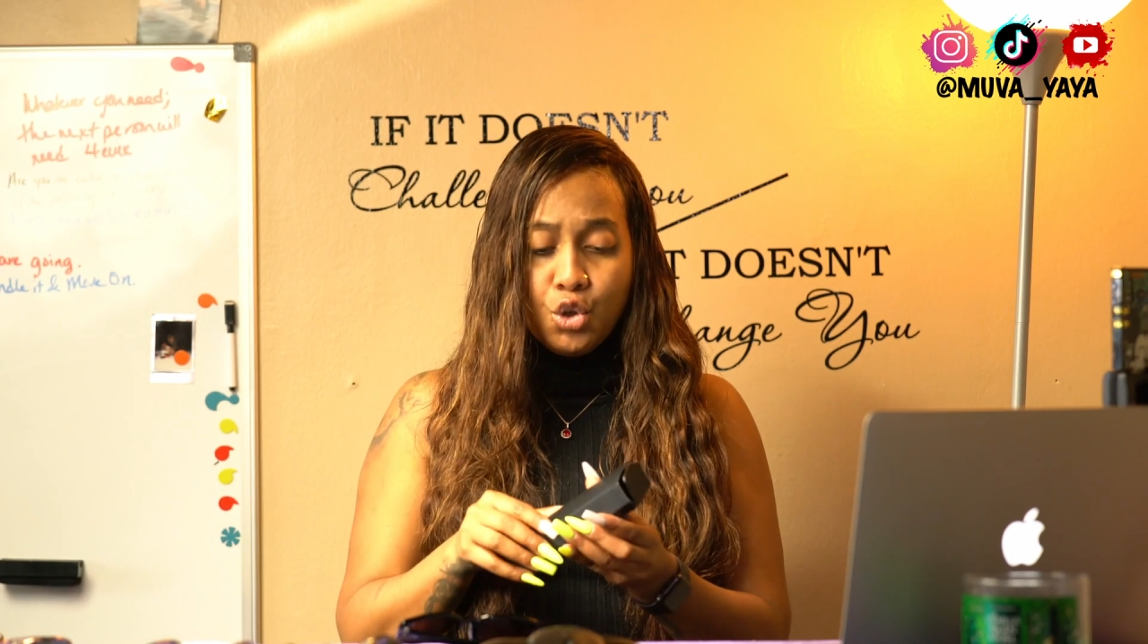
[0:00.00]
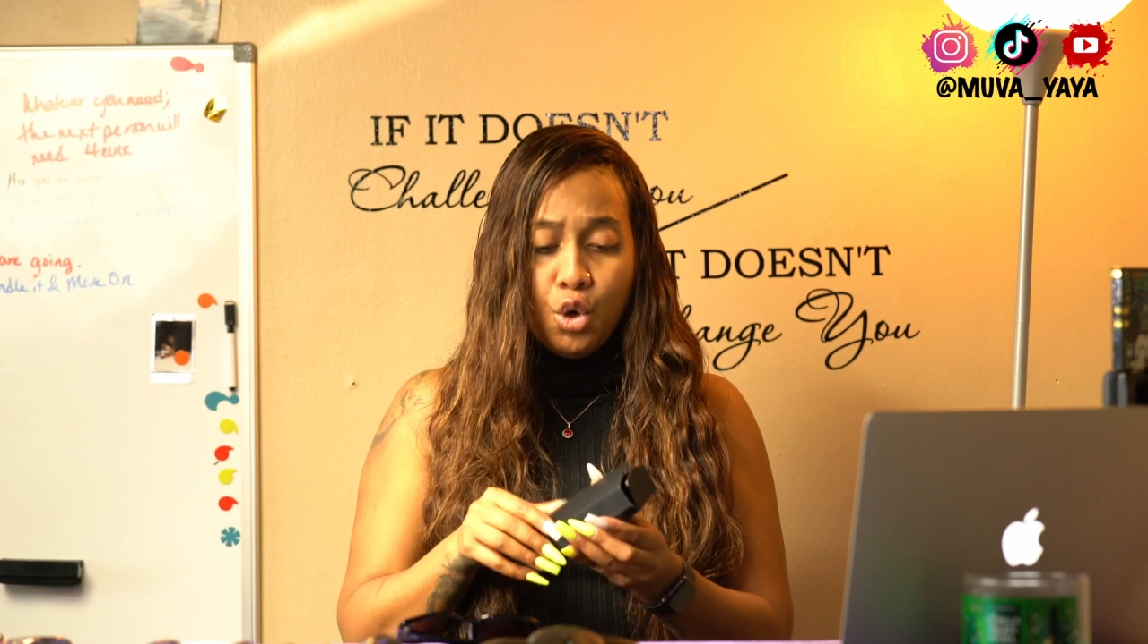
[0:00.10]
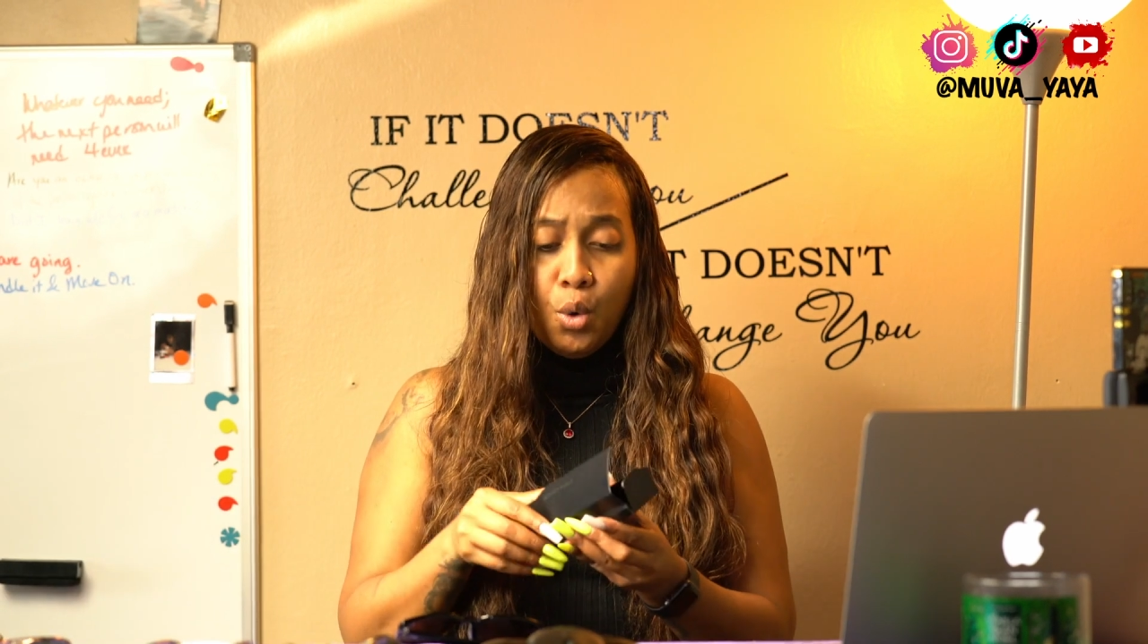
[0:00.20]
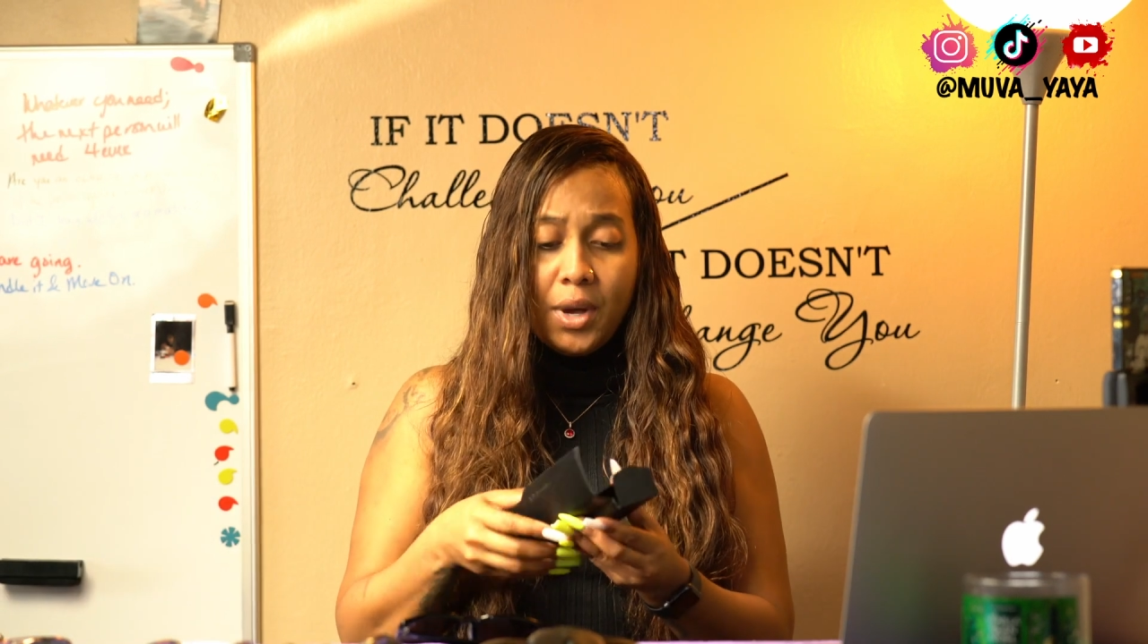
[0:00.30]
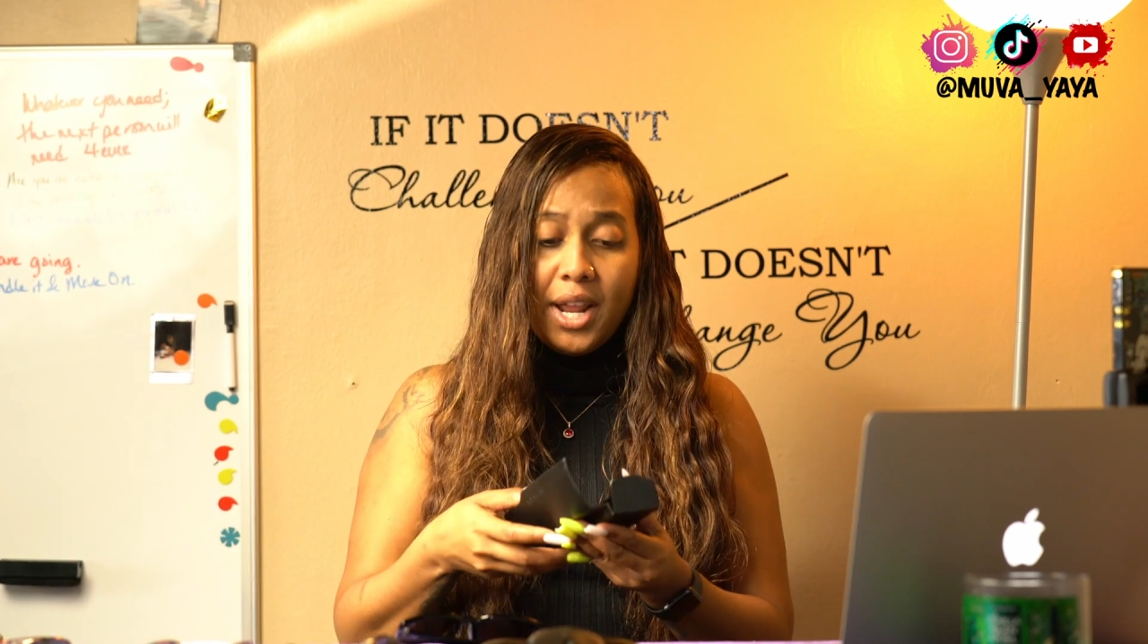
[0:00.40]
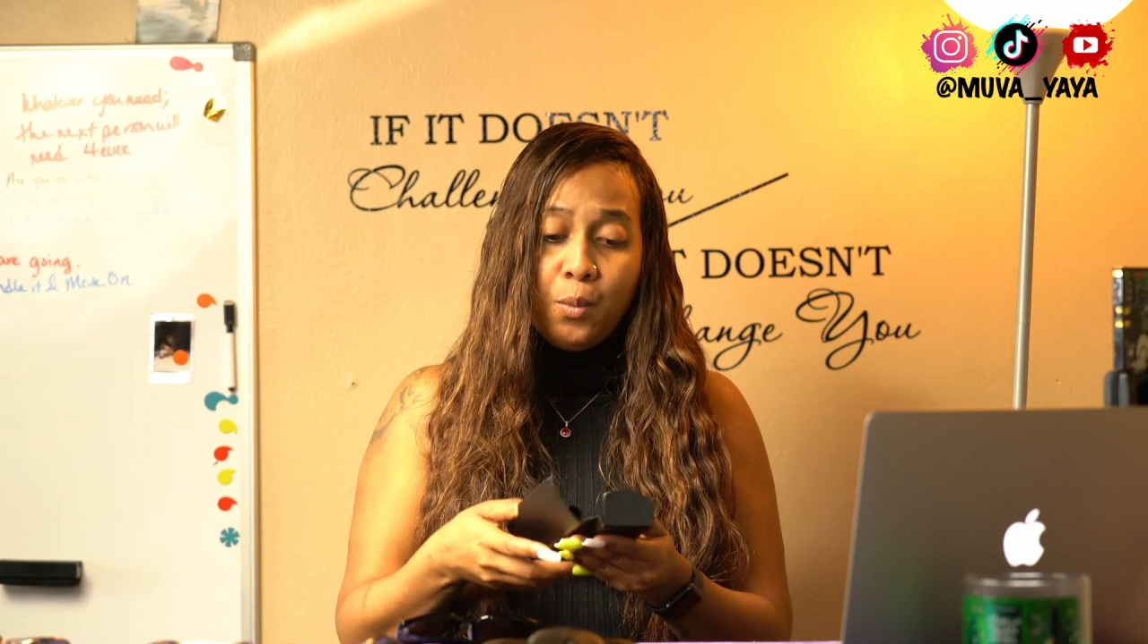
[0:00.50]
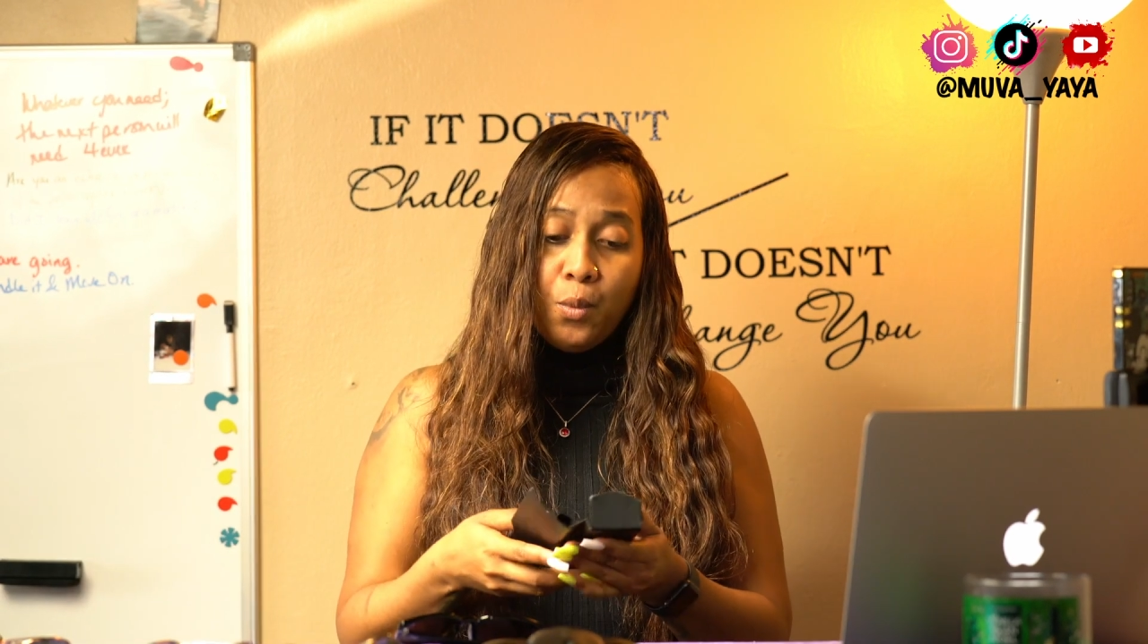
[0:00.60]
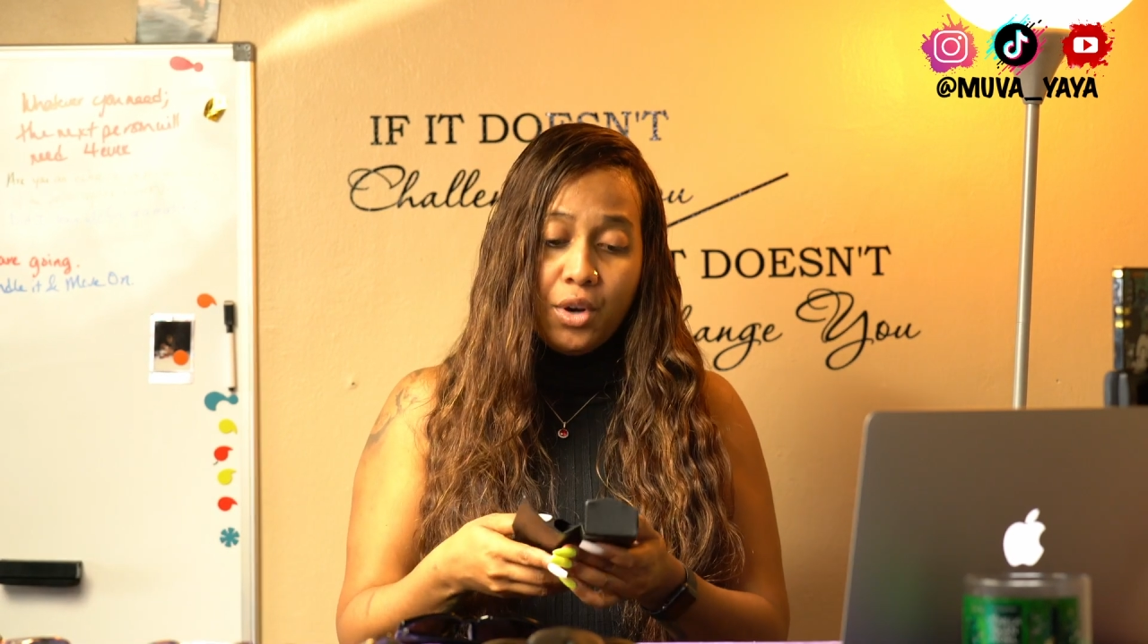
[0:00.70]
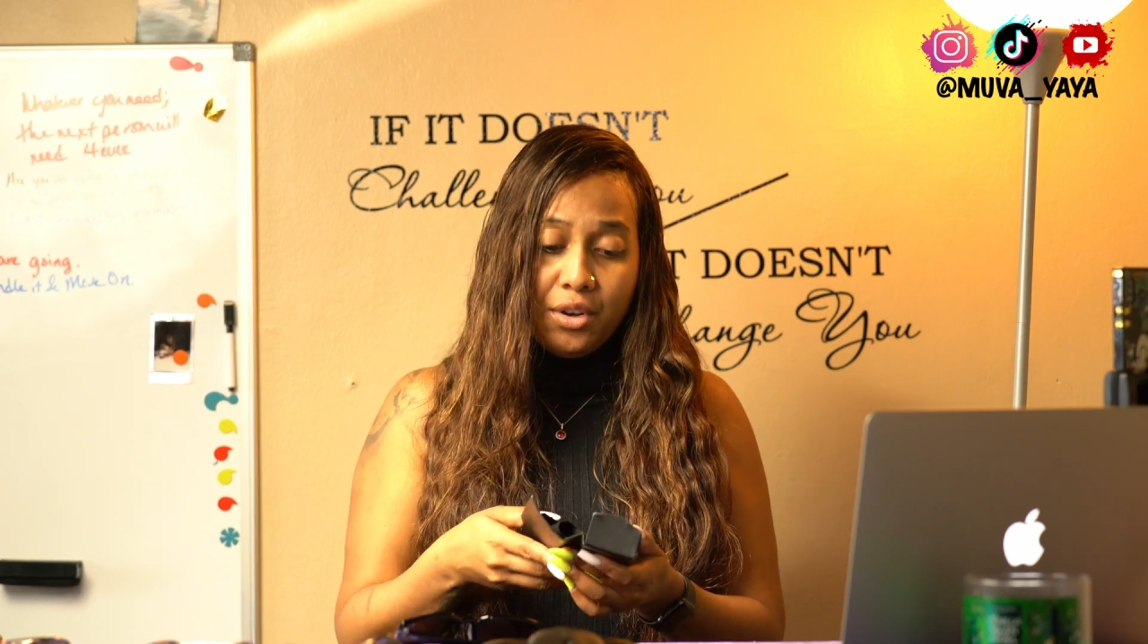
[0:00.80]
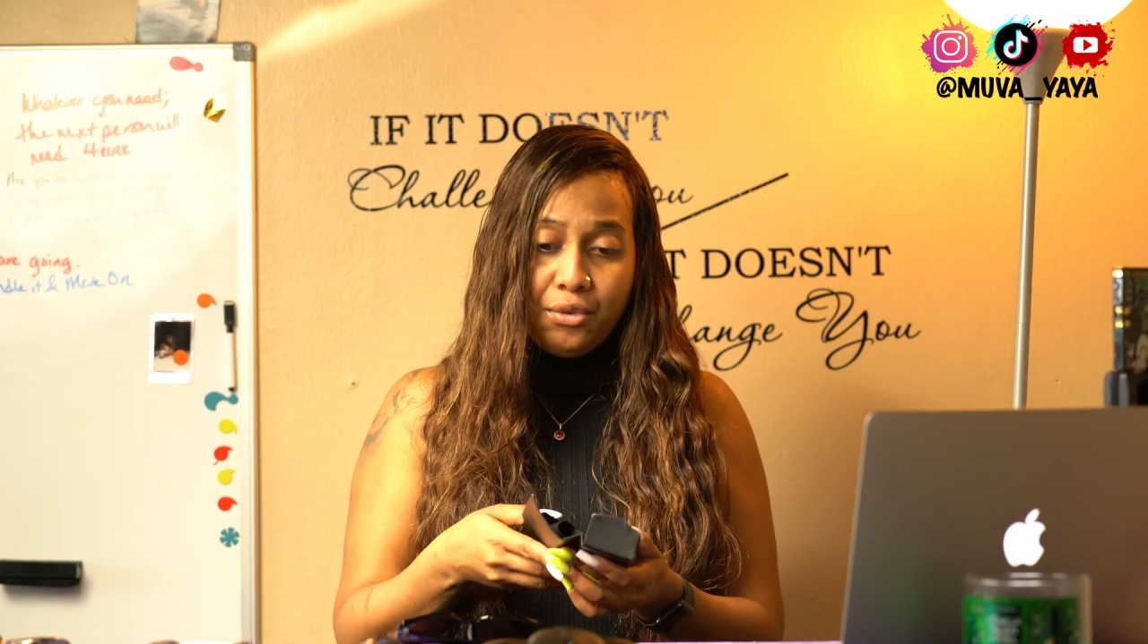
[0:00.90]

So what I would